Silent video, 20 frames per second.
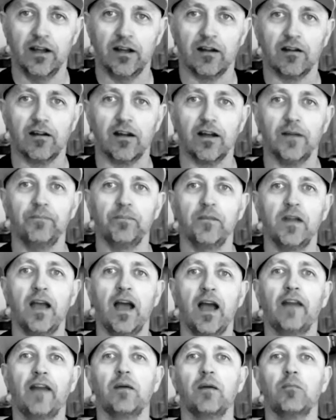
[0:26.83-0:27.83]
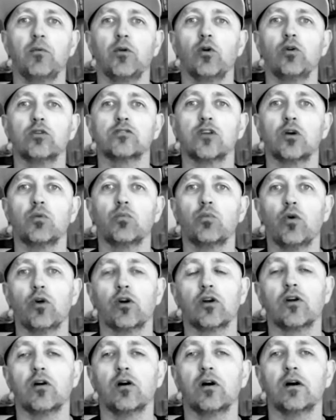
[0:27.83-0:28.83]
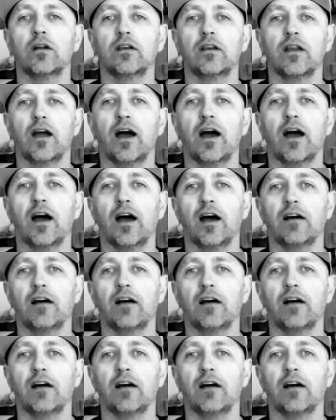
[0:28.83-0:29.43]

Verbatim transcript: All right. And then we also work on uh,